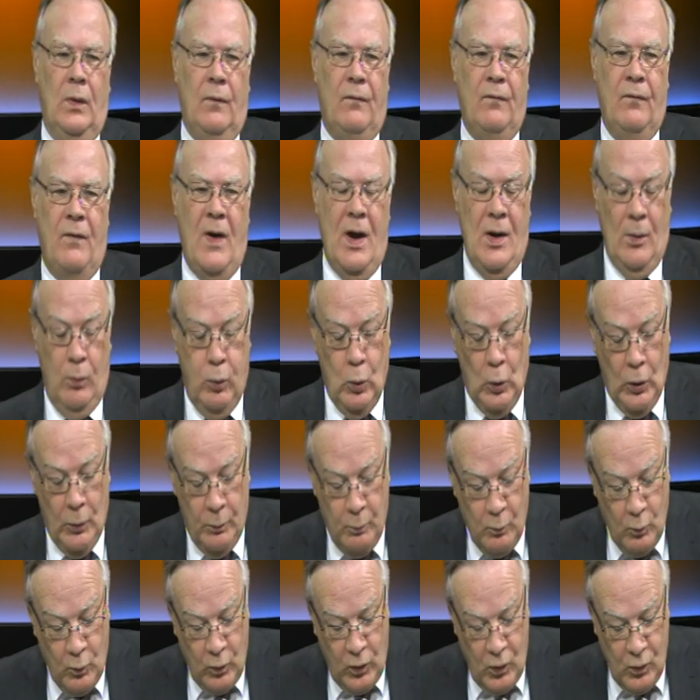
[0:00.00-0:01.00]
final
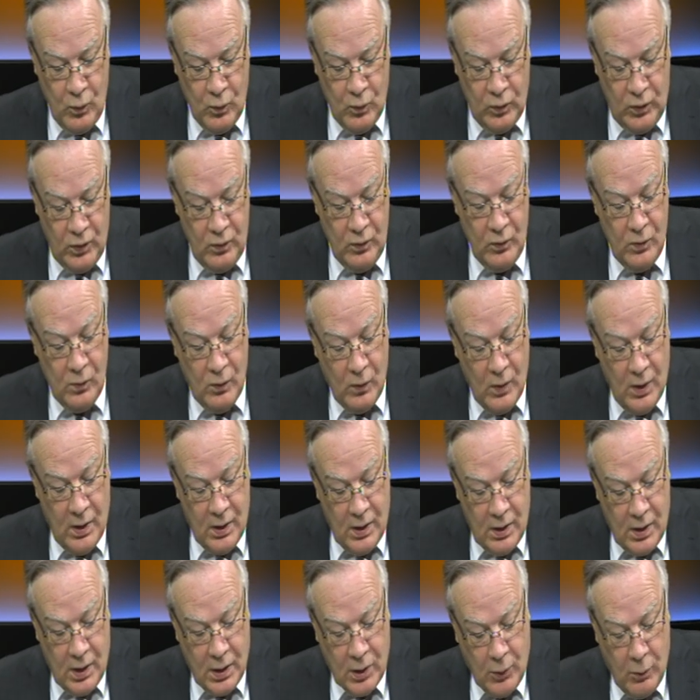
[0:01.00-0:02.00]
point. You, you
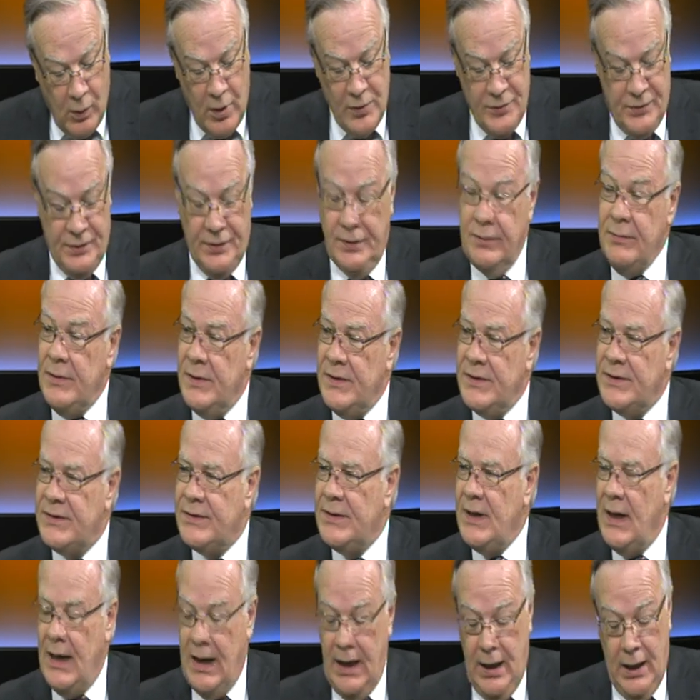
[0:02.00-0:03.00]
are quoted as
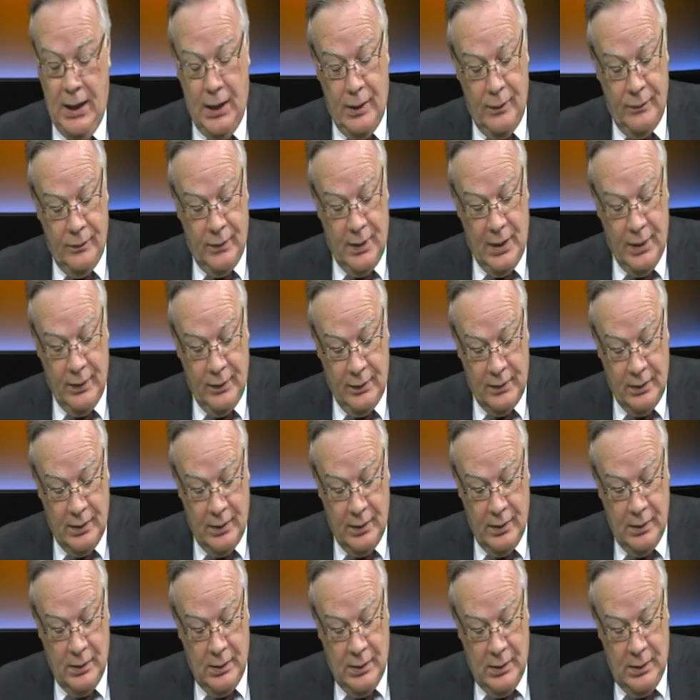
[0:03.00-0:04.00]
saying that
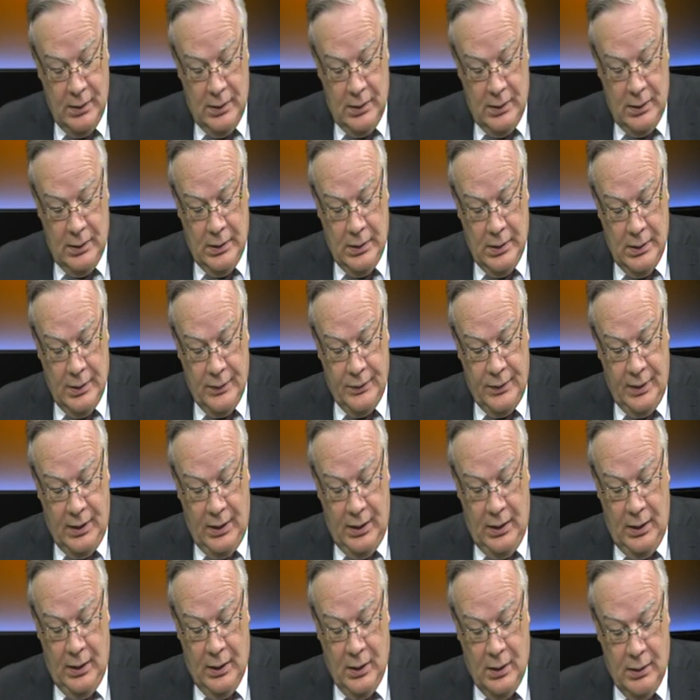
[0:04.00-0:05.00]
uh,
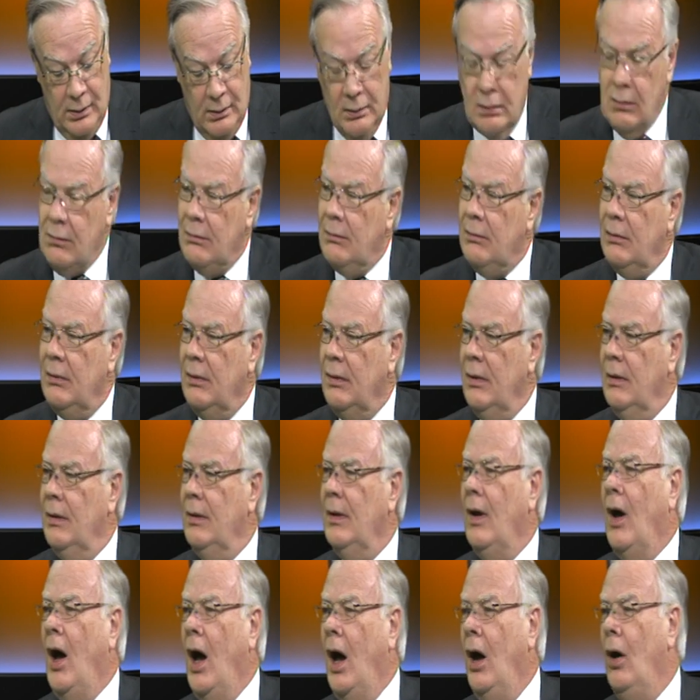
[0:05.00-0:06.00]
the
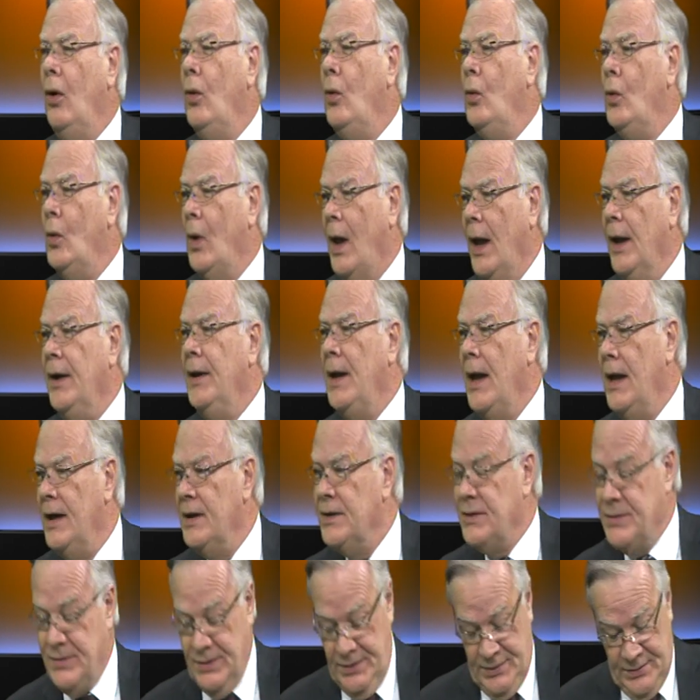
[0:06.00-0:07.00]
whole
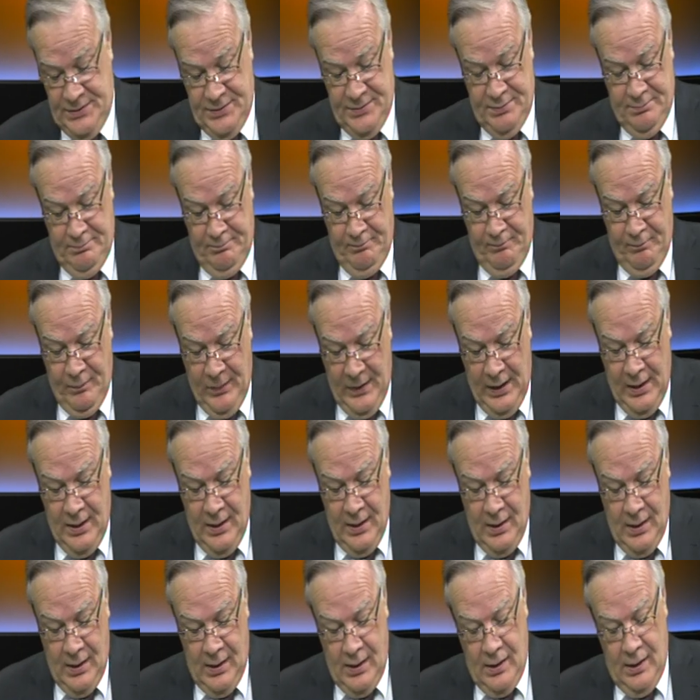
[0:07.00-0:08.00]
analysis
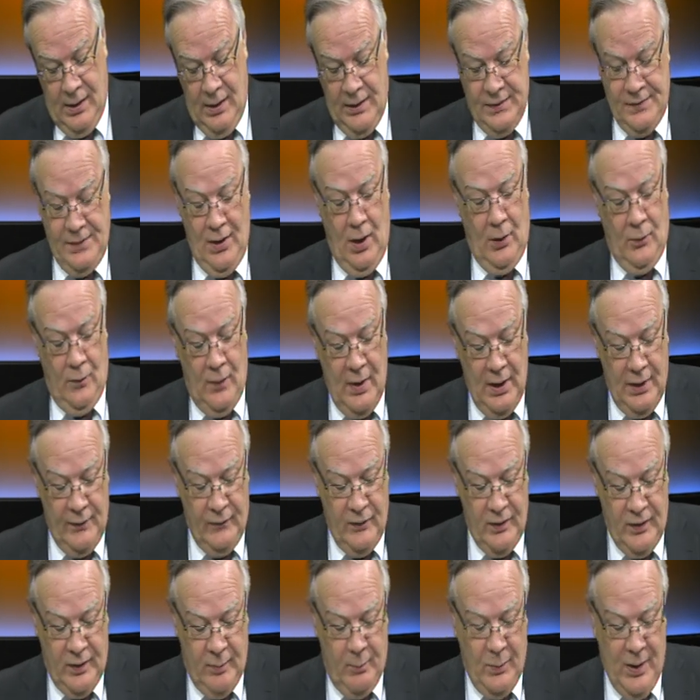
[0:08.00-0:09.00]
is not
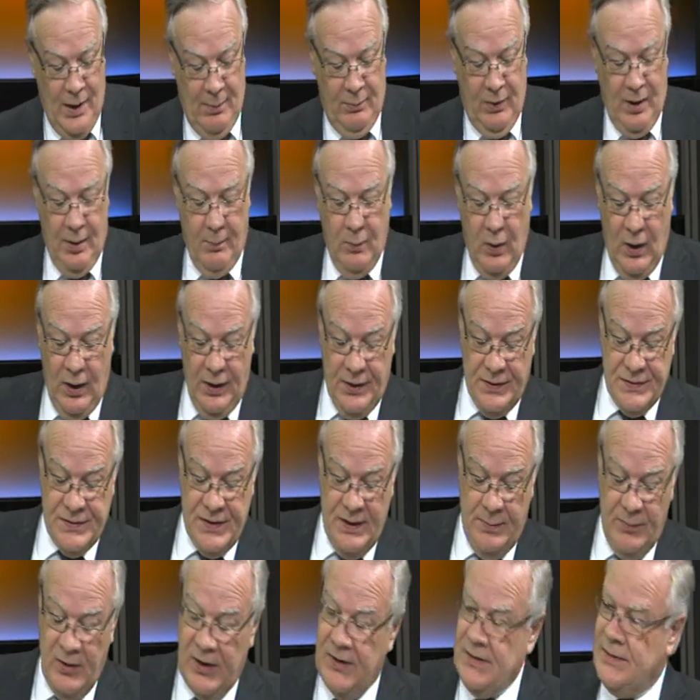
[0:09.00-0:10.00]
relevant to public
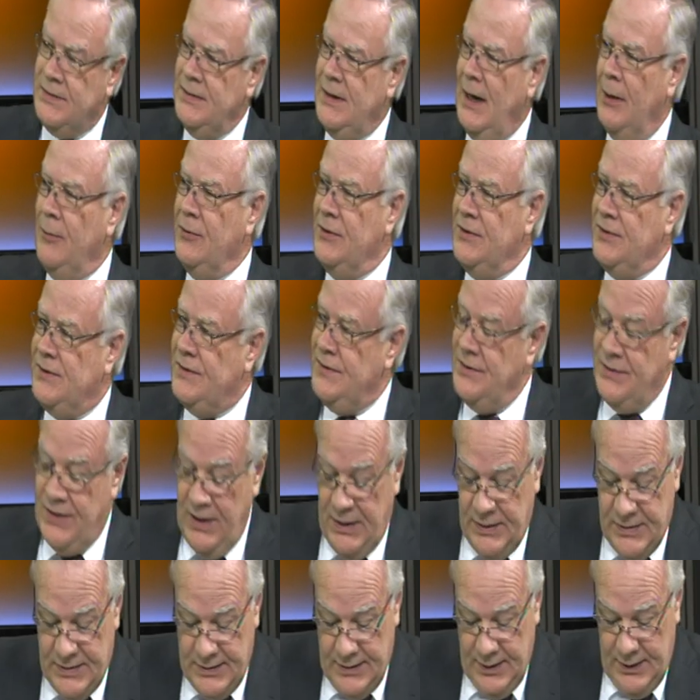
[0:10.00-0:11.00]
policy because no one's
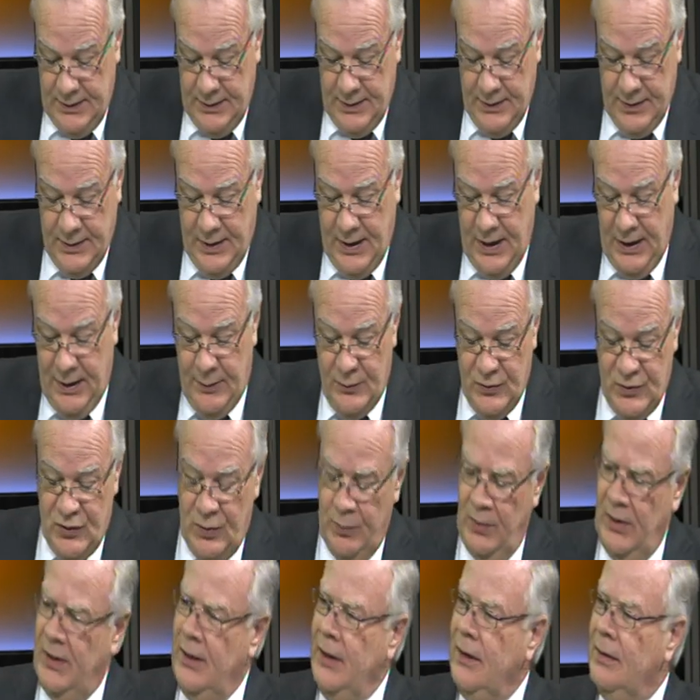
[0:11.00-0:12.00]
suggesting that cannabis
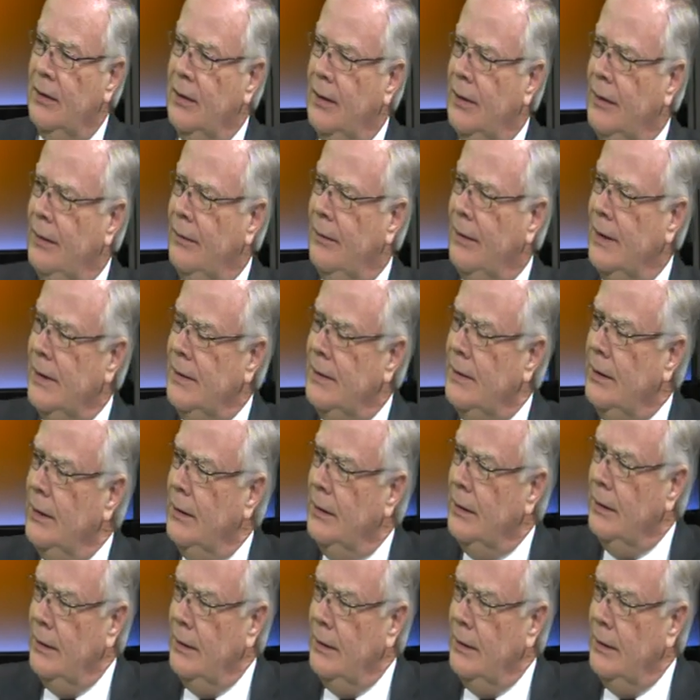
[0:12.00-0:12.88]
should be legal under eighteen.